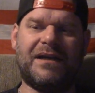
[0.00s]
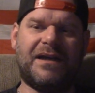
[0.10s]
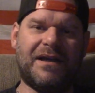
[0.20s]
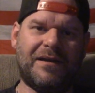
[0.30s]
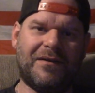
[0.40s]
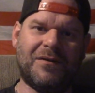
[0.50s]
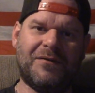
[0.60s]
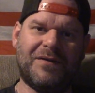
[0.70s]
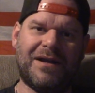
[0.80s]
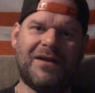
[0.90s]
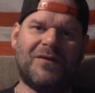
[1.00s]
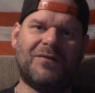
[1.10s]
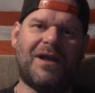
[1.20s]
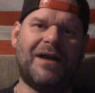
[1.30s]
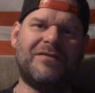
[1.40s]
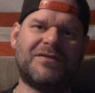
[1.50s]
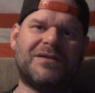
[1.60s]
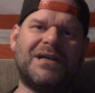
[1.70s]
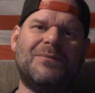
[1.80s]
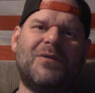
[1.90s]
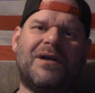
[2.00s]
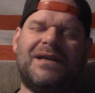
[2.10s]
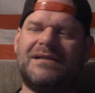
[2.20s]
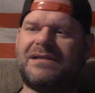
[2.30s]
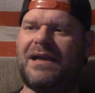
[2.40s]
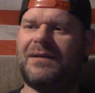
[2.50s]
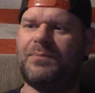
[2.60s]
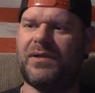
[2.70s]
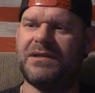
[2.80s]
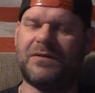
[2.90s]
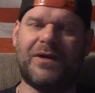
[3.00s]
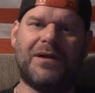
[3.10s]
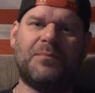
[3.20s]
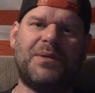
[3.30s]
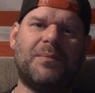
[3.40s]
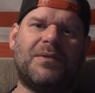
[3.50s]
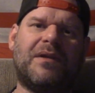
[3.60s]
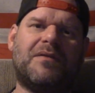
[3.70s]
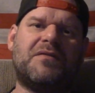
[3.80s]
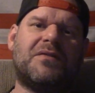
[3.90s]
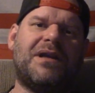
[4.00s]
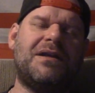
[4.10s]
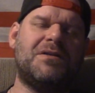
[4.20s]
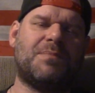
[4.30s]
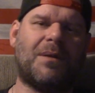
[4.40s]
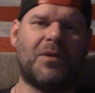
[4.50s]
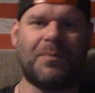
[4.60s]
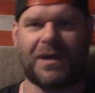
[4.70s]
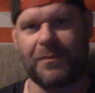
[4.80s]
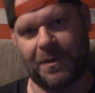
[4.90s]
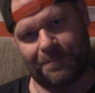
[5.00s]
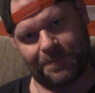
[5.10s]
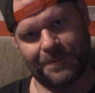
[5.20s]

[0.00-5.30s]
idiot doing a video live stream where he's like punching random people on the street. You should probably go pick him up.